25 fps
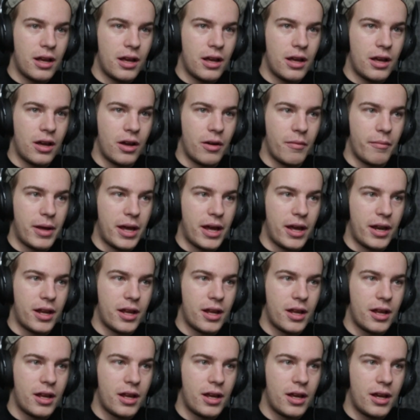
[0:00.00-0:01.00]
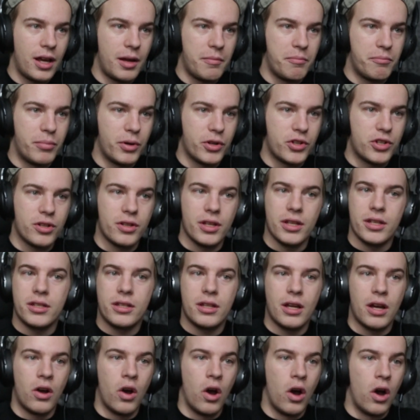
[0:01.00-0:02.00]
Oh, man. Butcher this
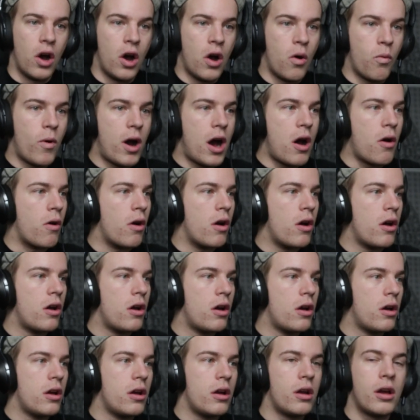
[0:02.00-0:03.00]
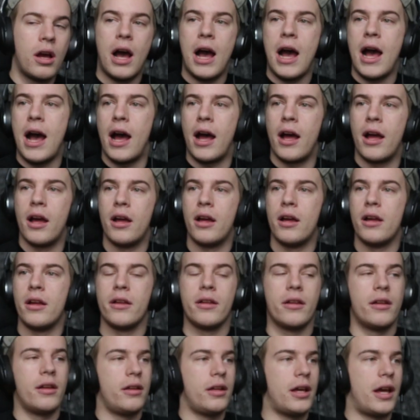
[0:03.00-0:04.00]
stuff. Oh, whoa! Ah!
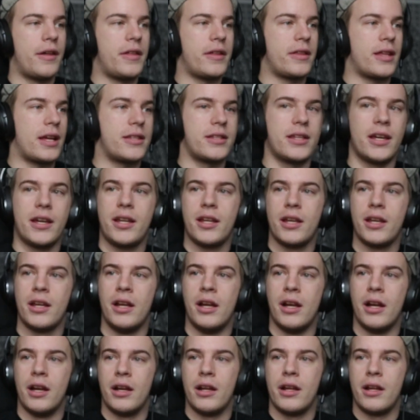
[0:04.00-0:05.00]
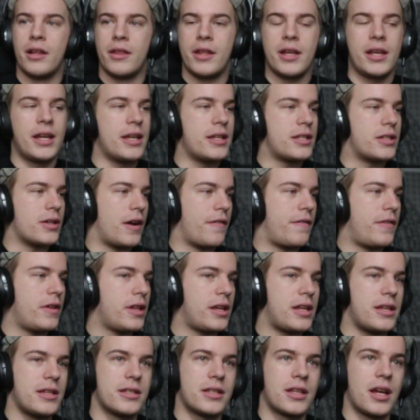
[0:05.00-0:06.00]
I think that's it. Thing is, though, I feel
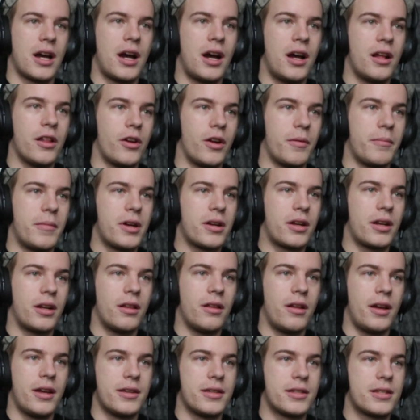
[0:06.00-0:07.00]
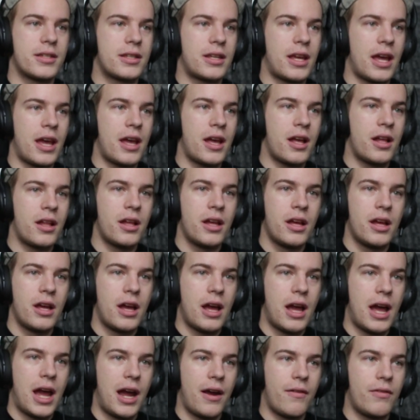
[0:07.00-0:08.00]
like he's taller. I'm not going to lie. Scale,
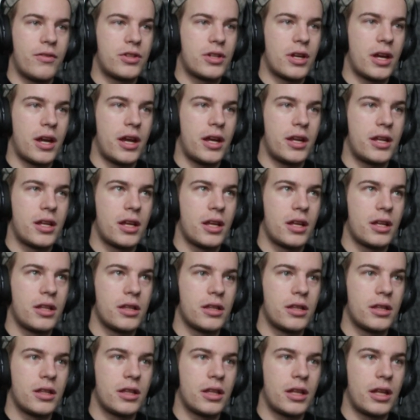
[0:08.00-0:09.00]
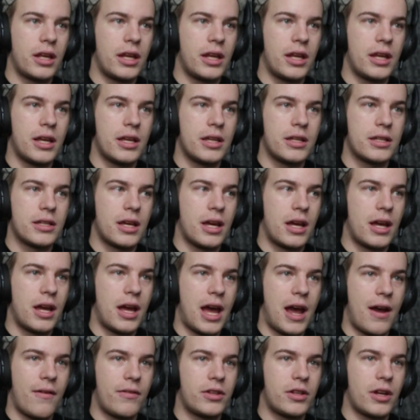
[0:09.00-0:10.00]
average height, is uh,
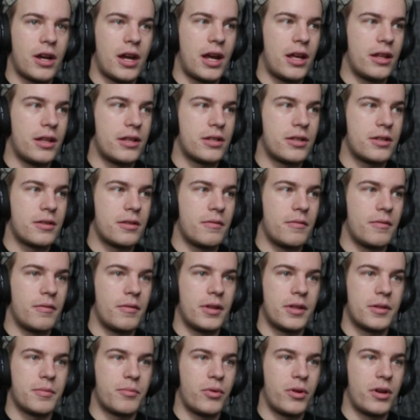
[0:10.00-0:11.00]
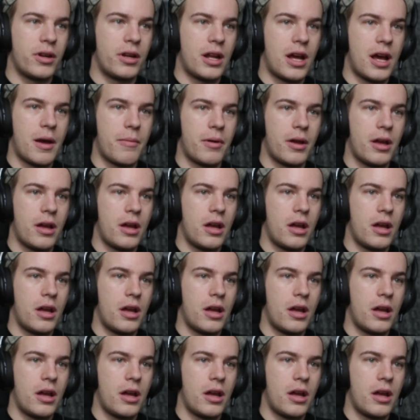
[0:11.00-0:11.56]
avatar height. Let's let's put it up.